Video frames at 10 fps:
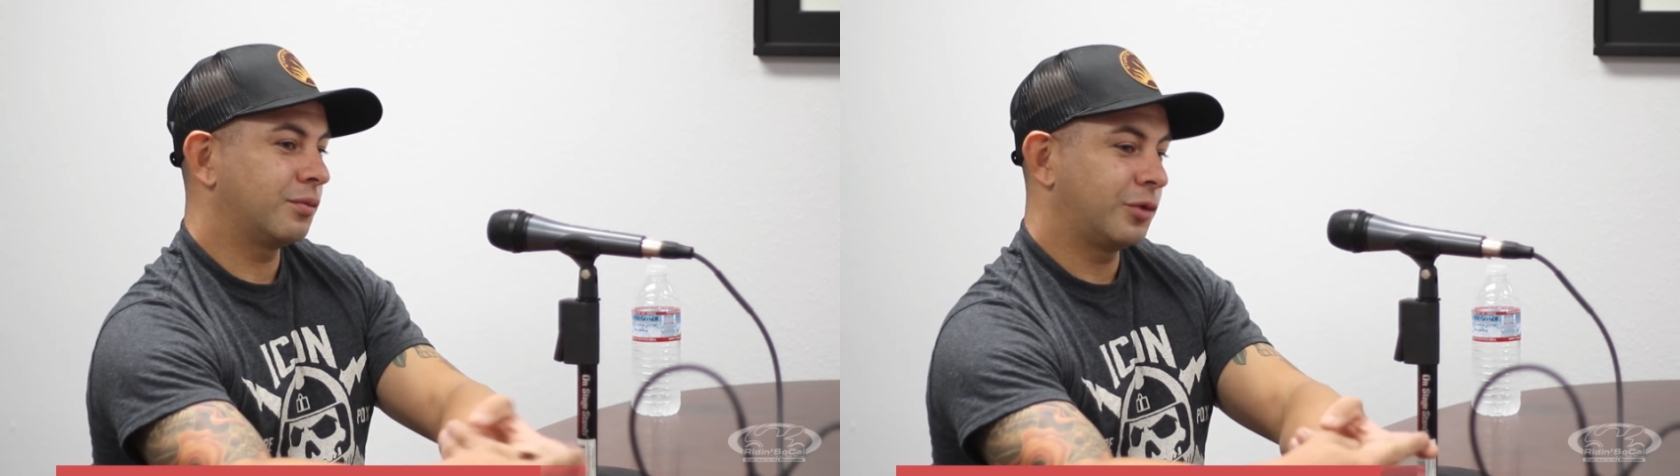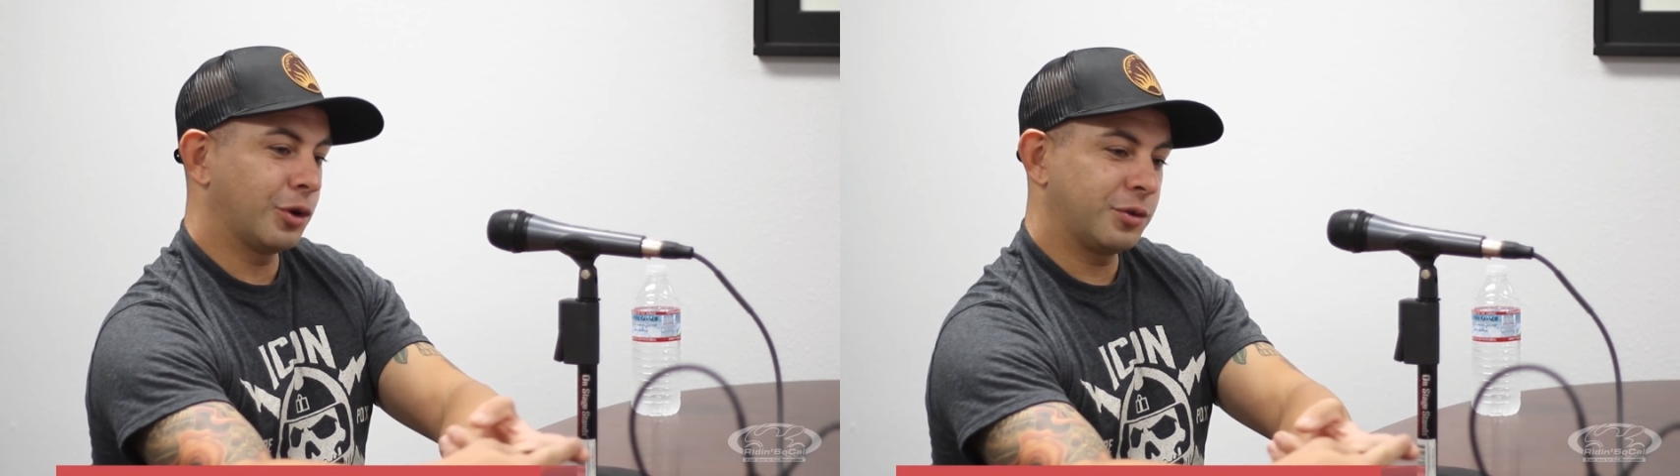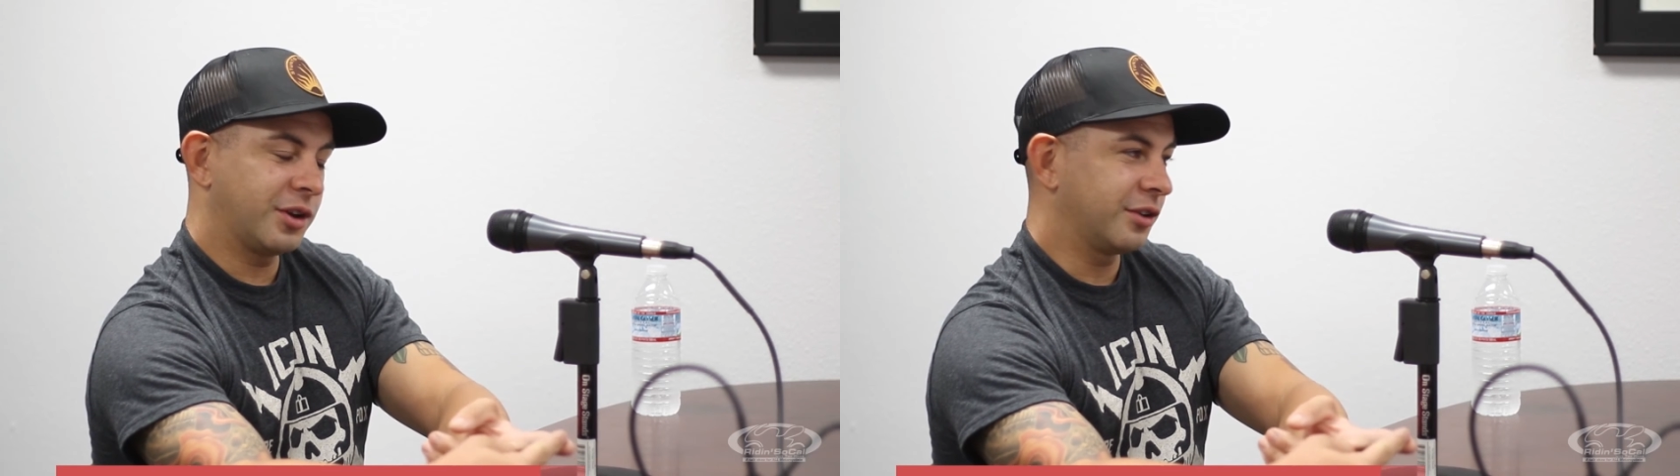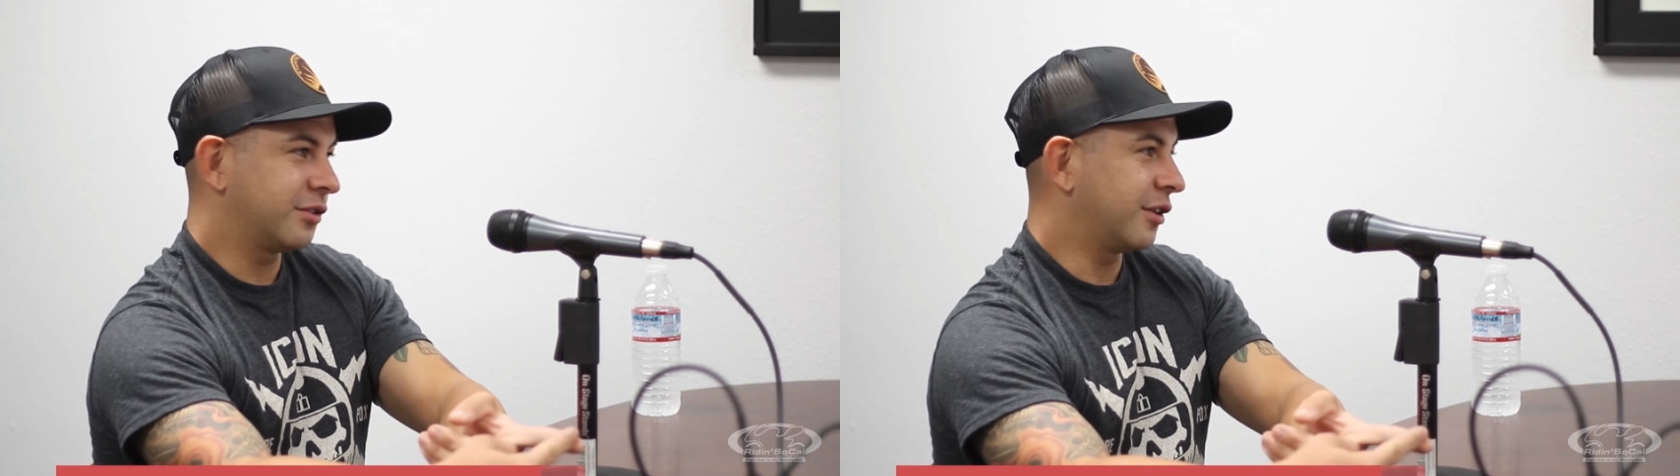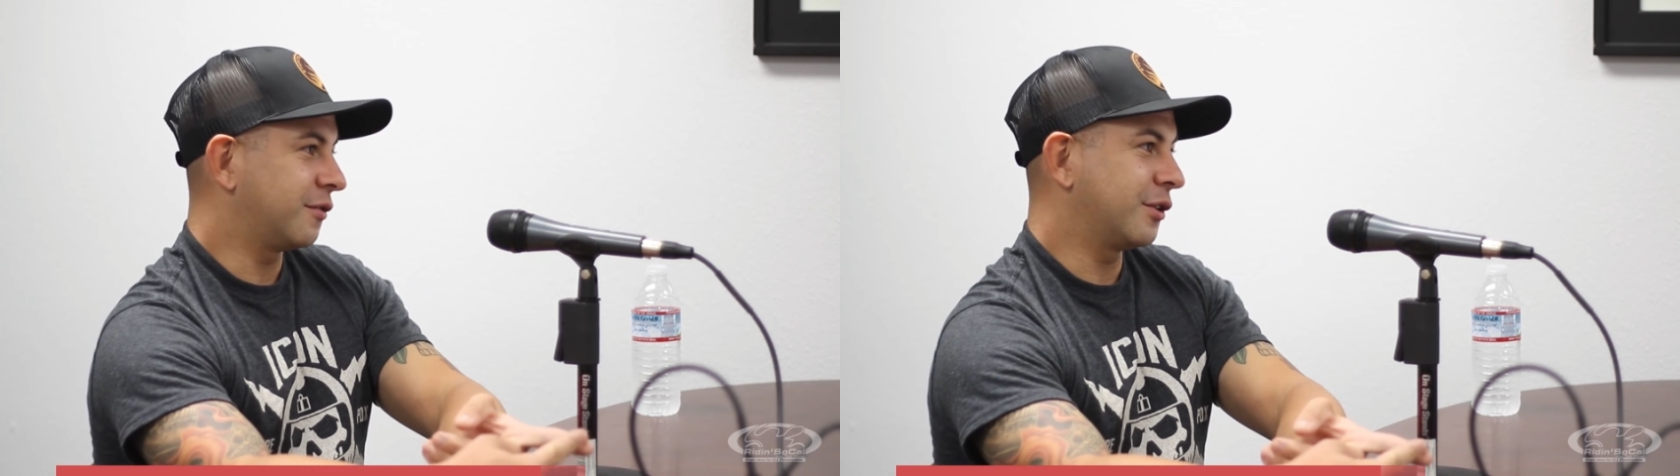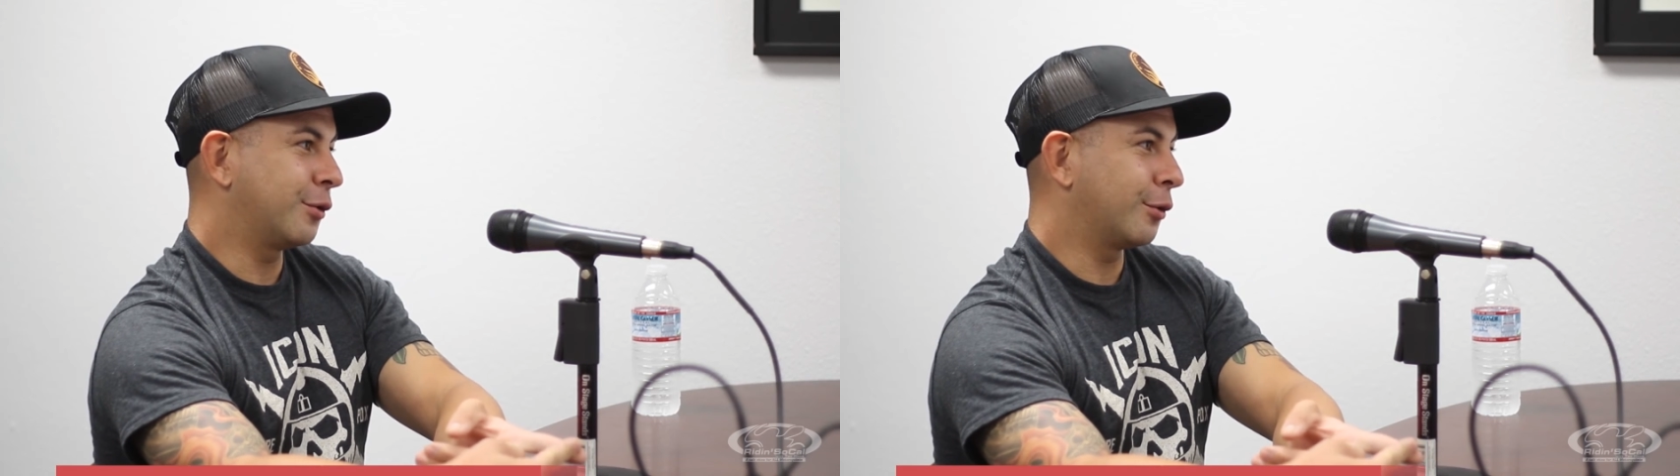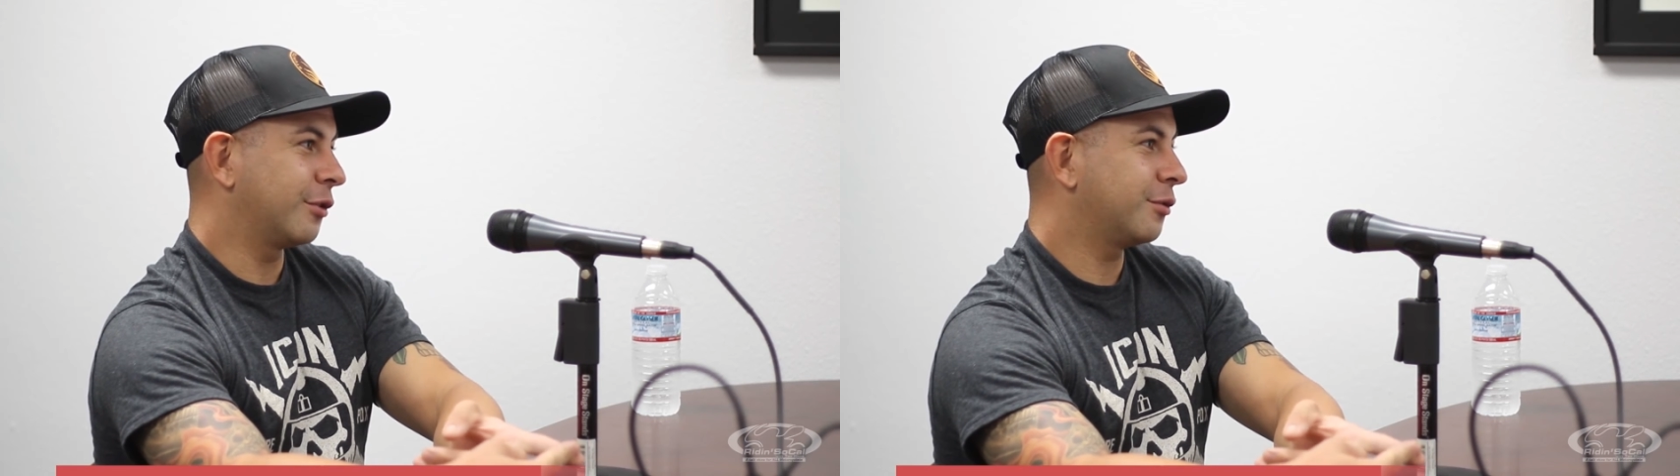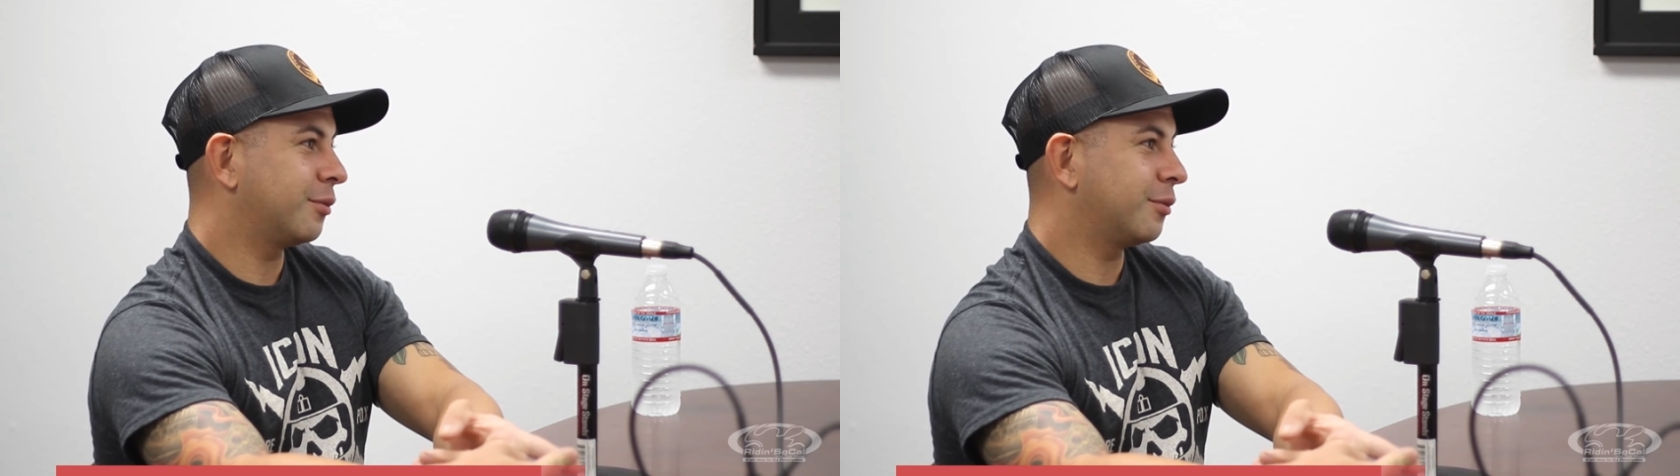go take a safety course